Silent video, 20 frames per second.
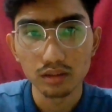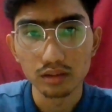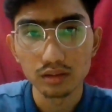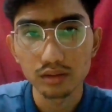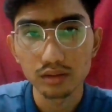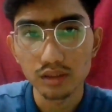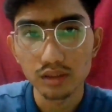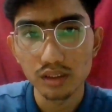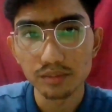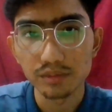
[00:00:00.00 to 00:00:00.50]
The
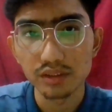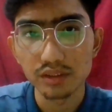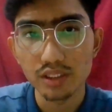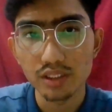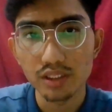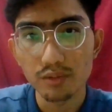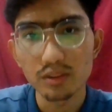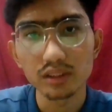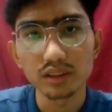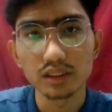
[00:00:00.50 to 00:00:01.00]
term
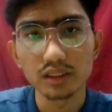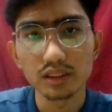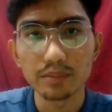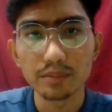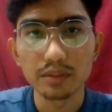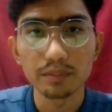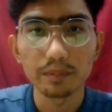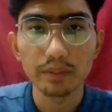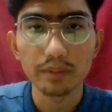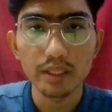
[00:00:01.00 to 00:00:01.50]
sewage
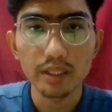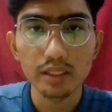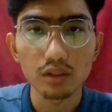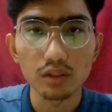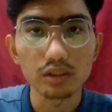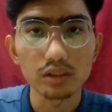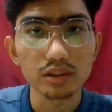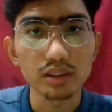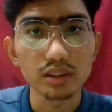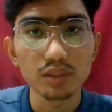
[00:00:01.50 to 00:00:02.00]
treatment plant
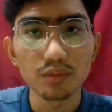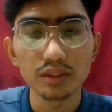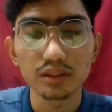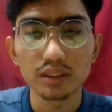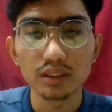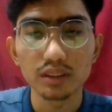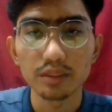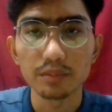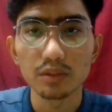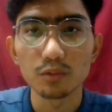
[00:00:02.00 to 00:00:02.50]
or
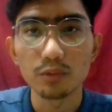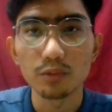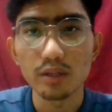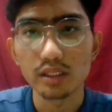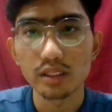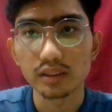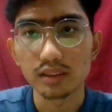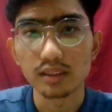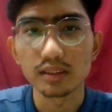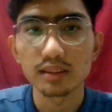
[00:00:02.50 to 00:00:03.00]
sewage treatment
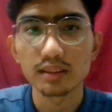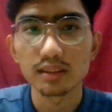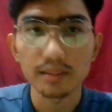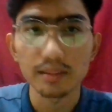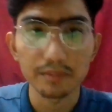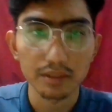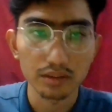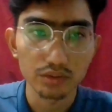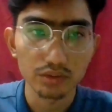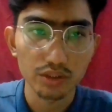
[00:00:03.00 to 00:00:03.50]
works in
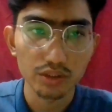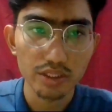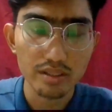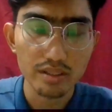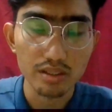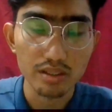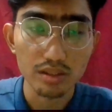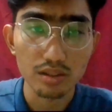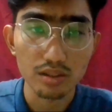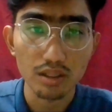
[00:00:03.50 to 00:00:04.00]
some
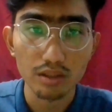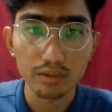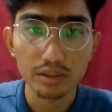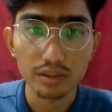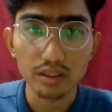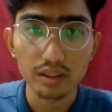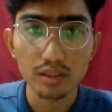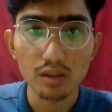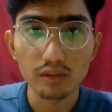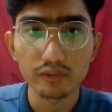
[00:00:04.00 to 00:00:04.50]
countries is
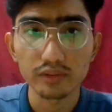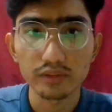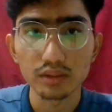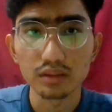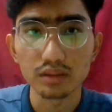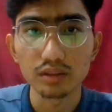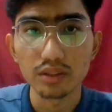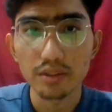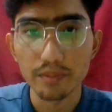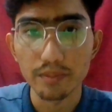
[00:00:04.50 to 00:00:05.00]
nowadays
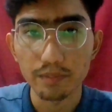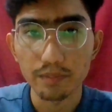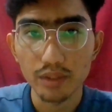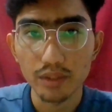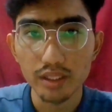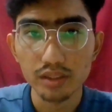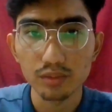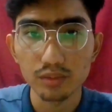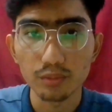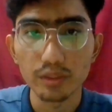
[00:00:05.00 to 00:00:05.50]
often
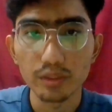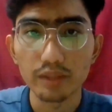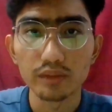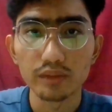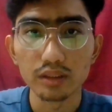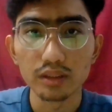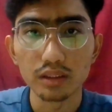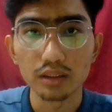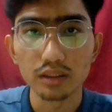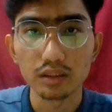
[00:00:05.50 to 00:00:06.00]
replaced
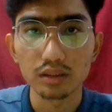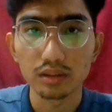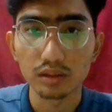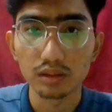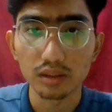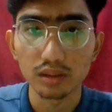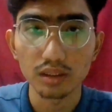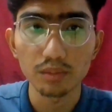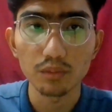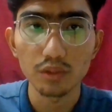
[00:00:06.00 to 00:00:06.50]
with the
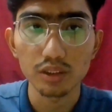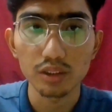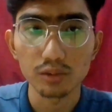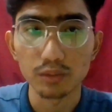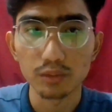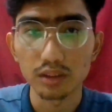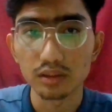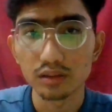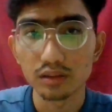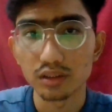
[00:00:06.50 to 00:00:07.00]
term
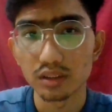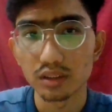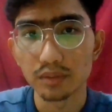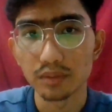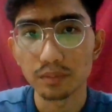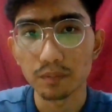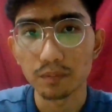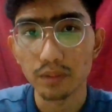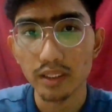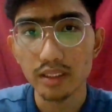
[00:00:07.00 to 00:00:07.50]
wastewater
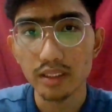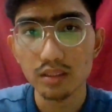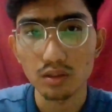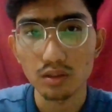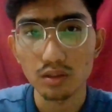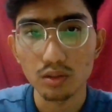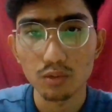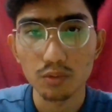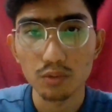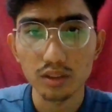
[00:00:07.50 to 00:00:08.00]
treatment plant
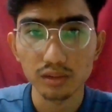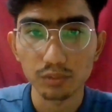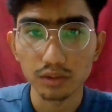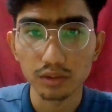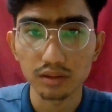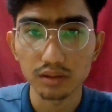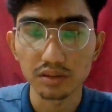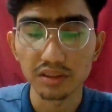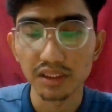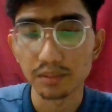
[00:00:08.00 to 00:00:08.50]
or
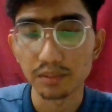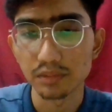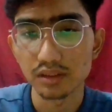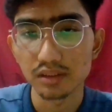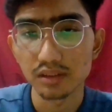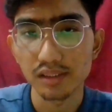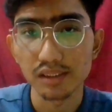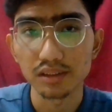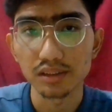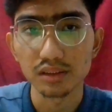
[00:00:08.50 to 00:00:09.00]
wastewater treatment
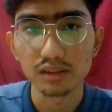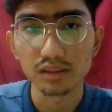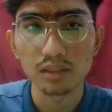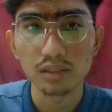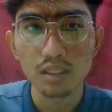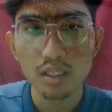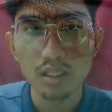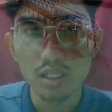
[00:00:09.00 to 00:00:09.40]
station.